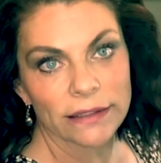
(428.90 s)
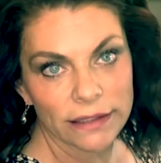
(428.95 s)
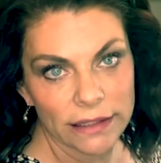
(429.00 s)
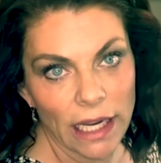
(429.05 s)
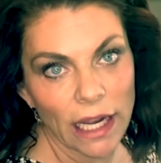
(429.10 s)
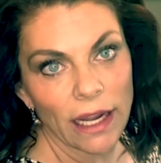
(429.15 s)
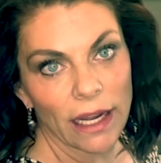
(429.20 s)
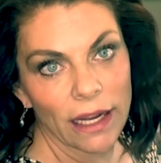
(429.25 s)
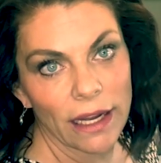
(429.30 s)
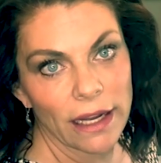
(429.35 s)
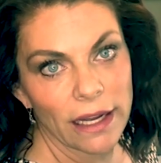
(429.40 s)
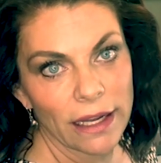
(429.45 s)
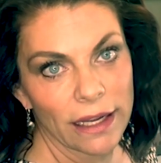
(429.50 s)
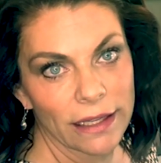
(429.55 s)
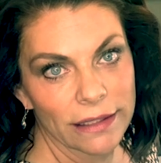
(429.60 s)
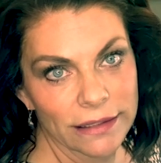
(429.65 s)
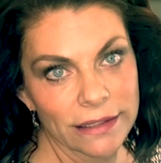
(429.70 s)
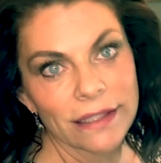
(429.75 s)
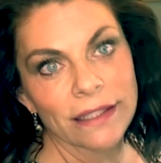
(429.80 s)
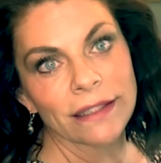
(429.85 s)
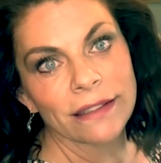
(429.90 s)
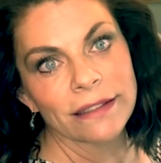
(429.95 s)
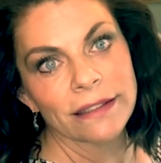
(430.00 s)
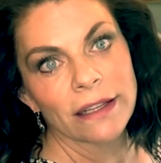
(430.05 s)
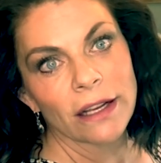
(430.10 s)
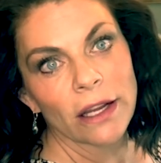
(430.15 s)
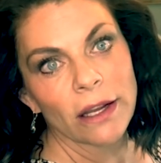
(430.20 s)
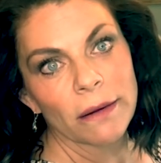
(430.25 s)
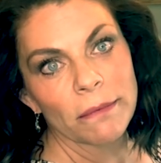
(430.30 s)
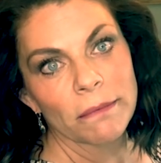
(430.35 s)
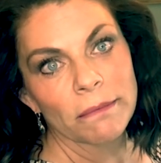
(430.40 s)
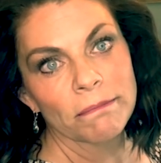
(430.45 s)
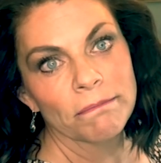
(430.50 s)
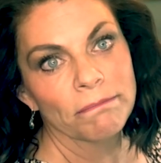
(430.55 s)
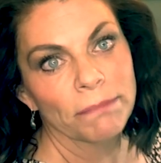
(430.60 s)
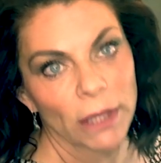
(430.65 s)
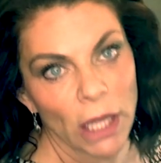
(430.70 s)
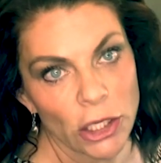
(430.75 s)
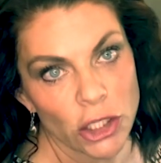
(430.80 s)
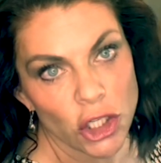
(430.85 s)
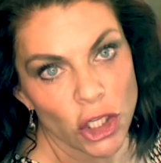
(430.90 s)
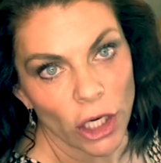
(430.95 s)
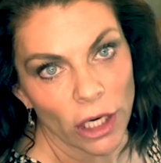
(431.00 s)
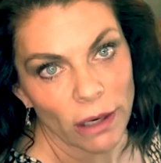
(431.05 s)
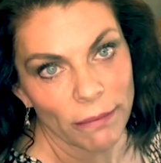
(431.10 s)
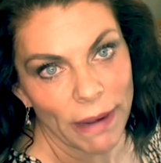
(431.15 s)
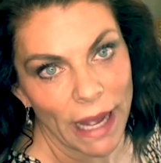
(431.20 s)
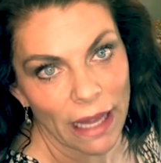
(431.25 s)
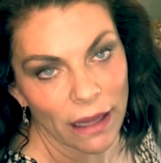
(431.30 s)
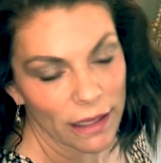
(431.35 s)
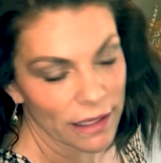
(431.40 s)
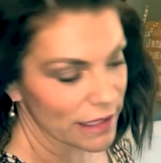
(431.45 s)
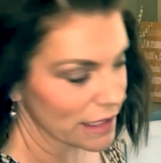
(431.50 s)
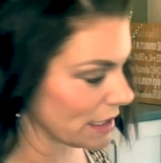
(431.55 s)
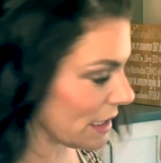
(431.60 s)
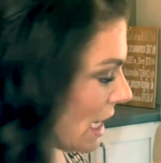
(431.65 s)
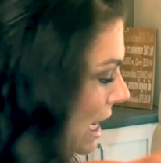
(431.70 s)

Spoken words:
dun blood sugar balance.